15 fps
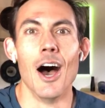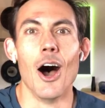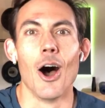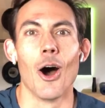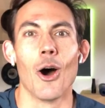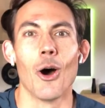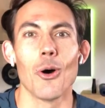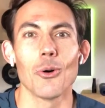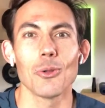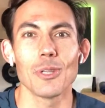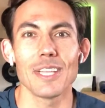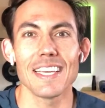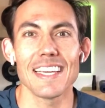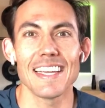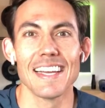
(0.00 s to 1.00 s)

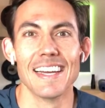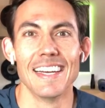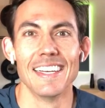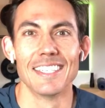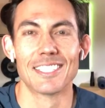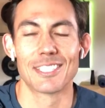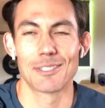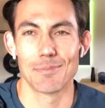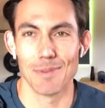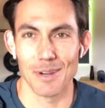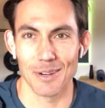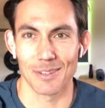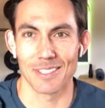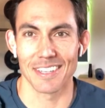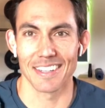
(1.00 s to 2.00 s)
holy
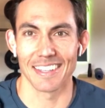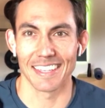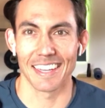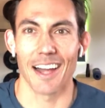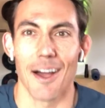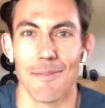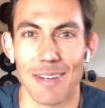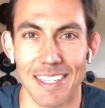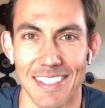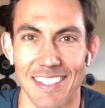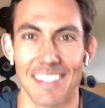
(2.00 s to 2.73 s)
smokes on the comments,